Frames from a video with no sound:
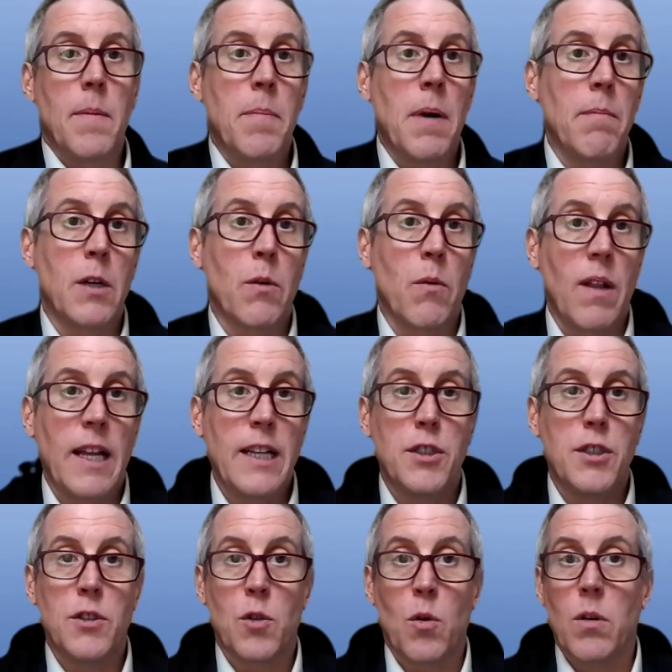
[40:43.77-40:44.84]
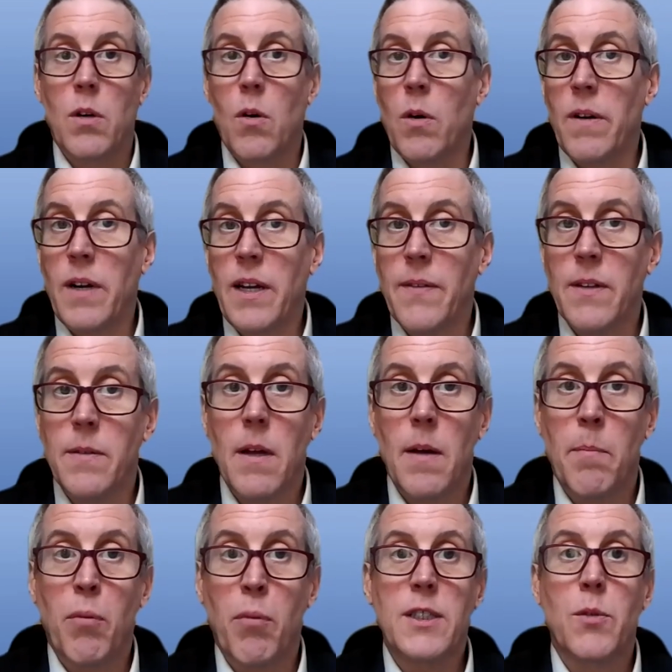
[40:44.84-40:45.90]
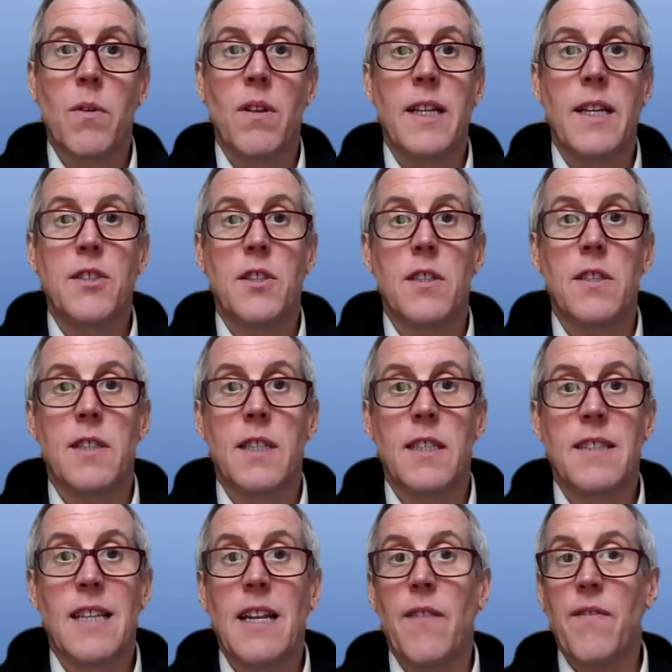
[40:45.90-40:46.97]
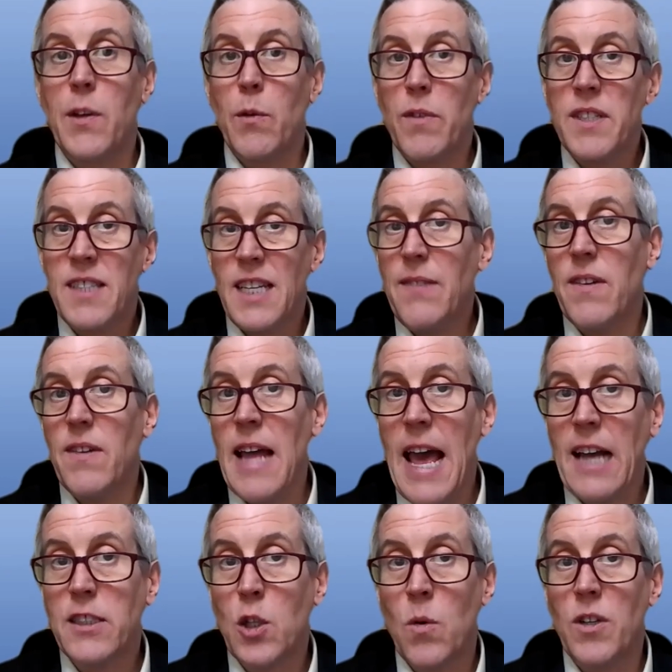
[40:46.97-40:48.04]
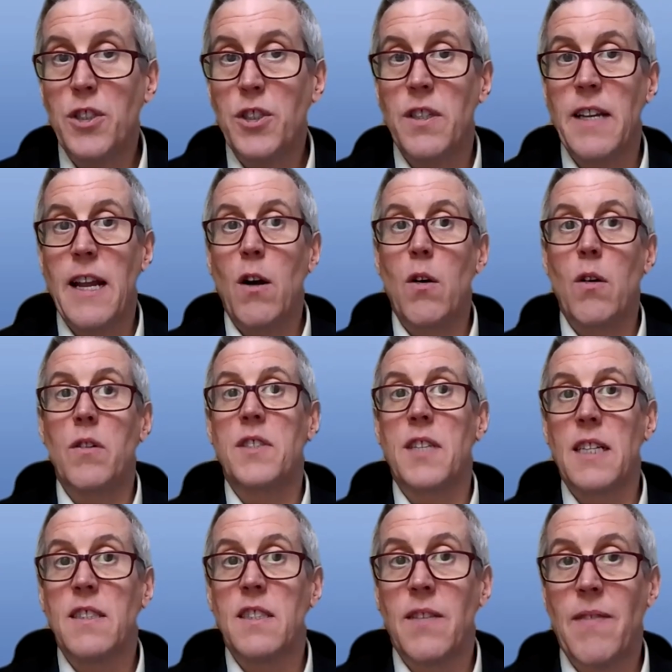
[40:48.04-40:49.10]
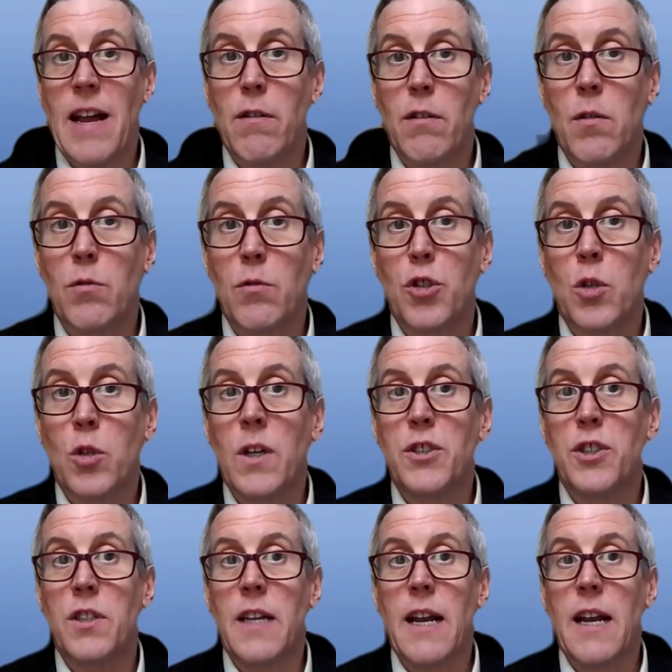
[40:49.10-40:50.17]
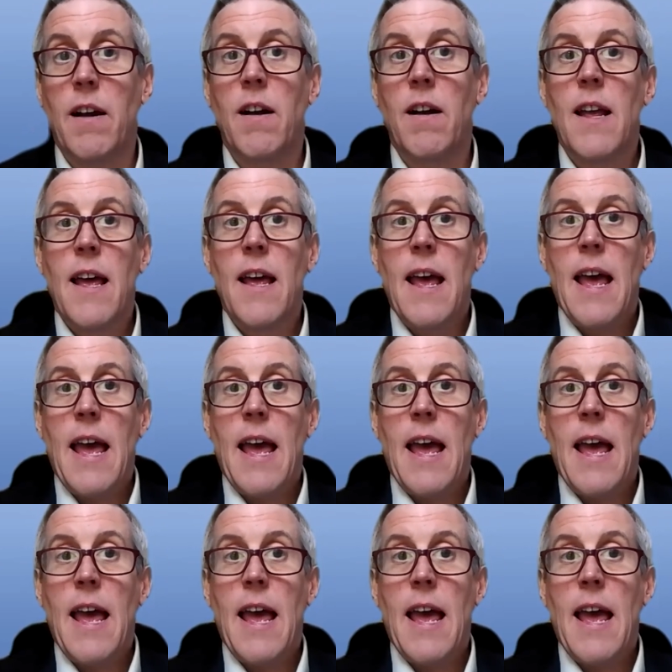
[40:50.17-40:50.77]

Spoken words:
public relations or even press releases is that if you receive a NASS questionnaire or a Census of Agriculture questionnaire